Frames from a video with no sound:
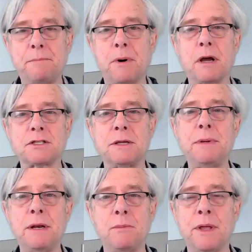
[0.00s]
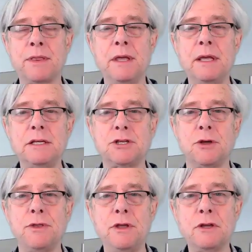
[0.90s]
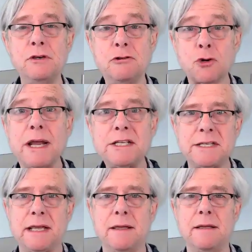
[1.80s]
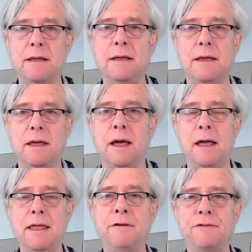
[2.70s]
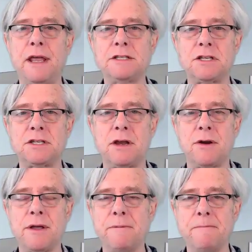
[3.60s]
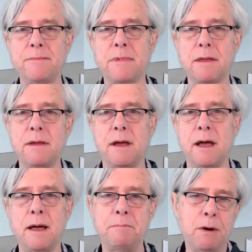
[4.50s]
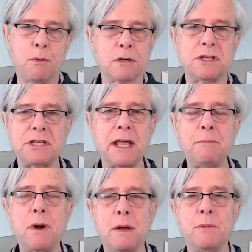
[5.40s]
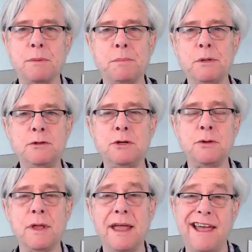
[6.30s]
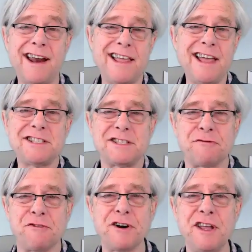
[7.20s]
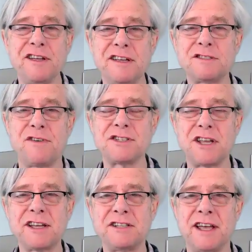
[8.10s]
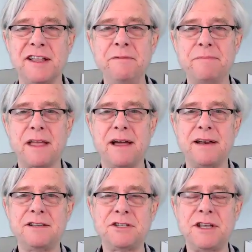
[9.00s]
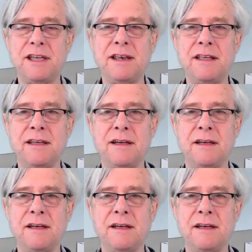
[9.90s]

proximity with, so that you can do tracing if necessary. But it works the same way with Bluetooth, and I guess it's free as far as I could tell. I didn't see any